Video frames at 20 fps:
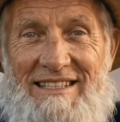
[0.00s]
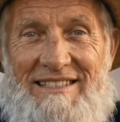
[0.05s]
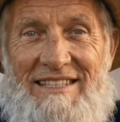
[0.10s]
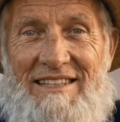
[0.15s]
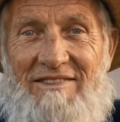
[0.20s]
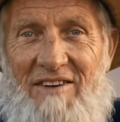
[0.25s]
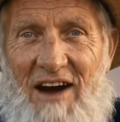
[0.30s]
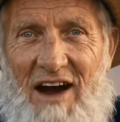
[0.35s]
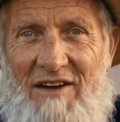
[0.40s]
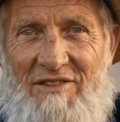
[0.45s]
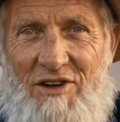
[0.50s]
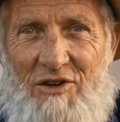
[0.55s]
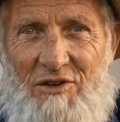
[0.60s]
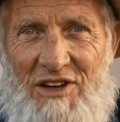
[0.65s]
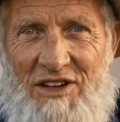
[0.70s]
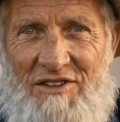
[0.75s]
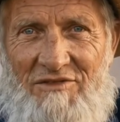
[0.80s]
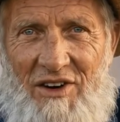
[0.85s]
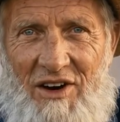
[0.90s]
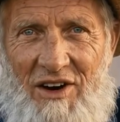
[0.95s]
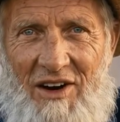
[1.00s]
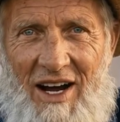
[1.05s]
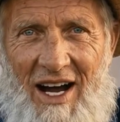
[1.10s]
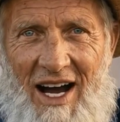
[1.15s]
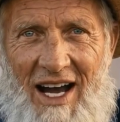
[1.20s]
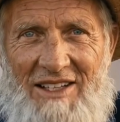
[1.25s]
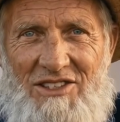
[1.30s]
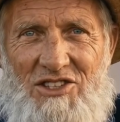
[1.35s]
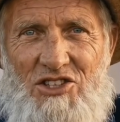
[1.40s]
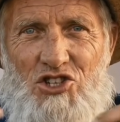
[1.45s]
and 65 degrees
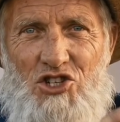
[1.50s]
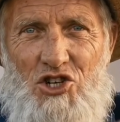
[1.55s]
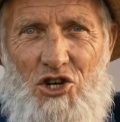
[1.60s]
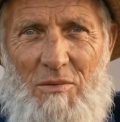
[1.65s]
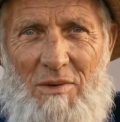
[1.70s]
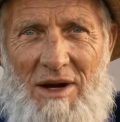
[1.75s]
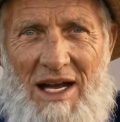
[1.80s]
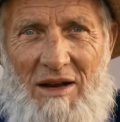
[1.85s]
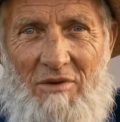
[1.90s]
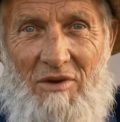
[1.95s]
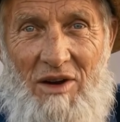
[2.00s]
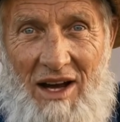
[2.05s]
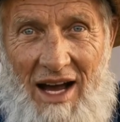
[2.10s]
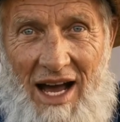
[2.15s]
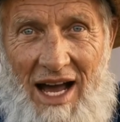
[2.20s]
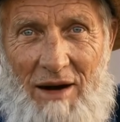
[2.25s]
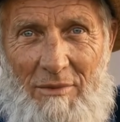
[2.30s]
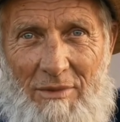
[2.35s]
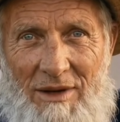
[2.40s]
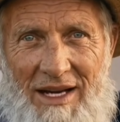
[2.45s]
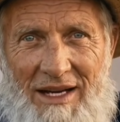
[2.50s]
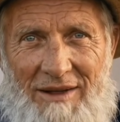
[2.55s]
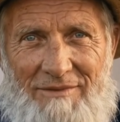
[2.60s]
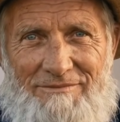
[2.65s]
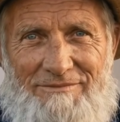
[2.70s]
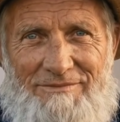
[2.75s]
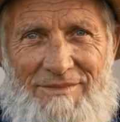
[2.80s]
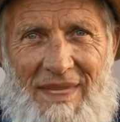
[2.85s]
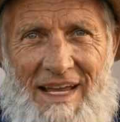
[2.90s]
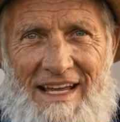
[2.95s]
Fahrenheit to germinate
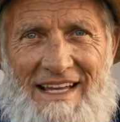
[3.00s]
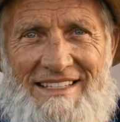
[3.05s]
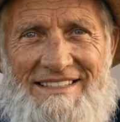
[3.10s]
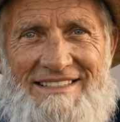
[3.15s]
reliably.